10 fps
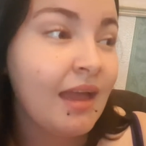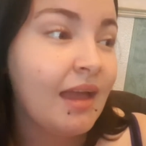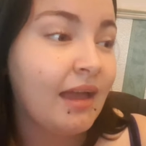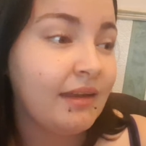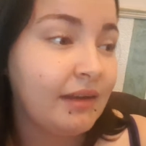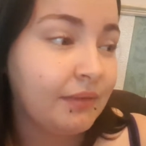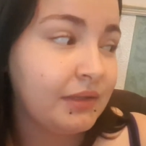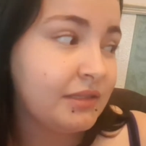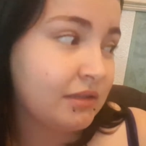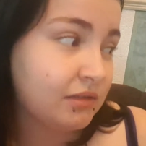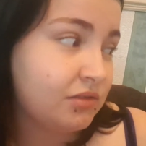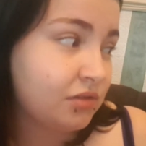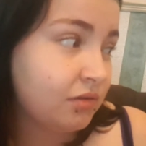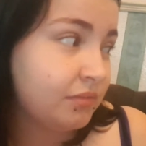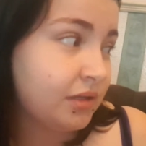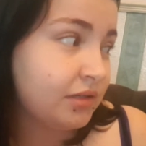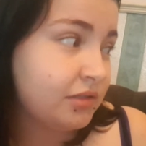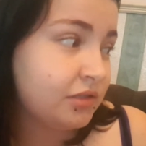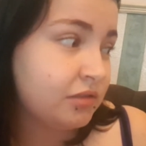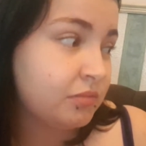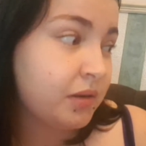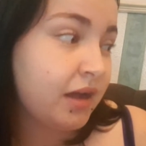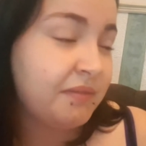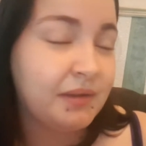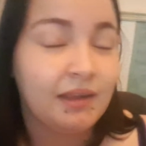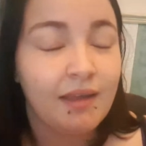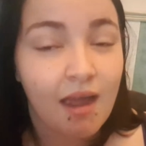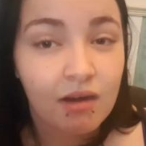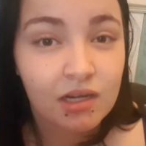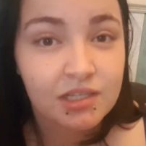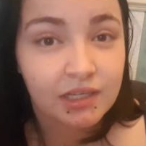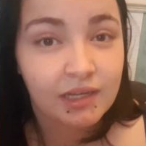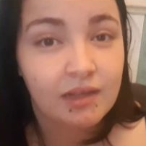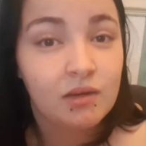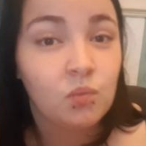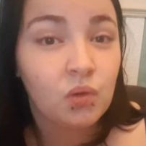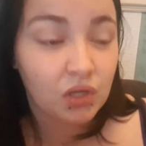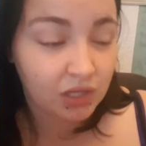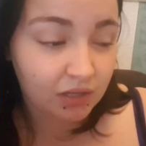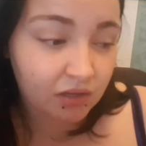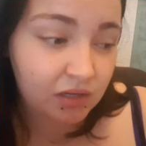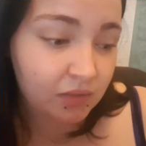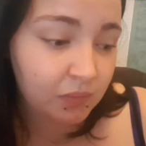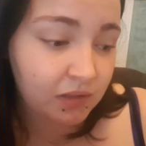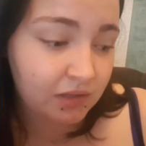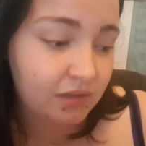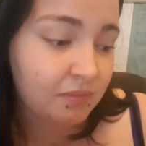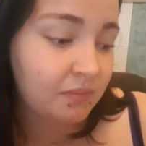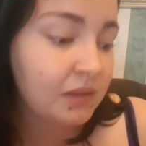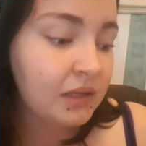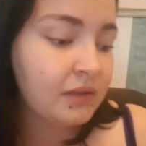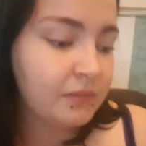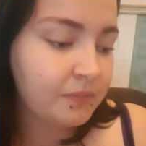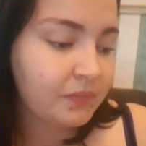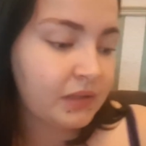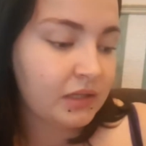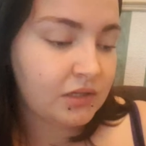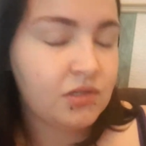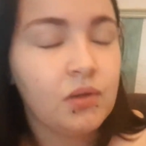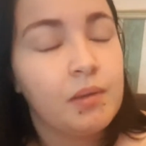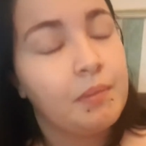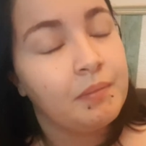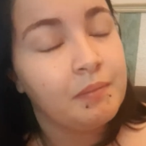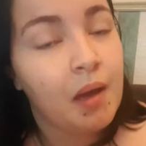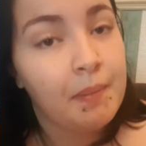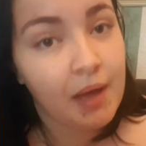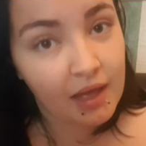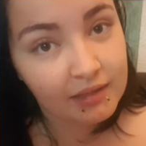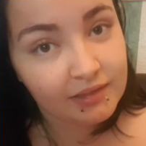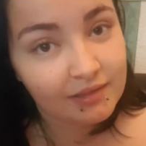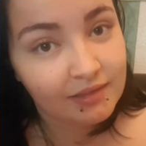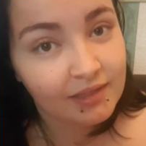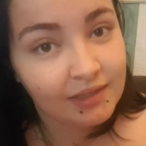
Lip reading: and now he says so much, but I've been encouraging it and working on it with him, doing my best.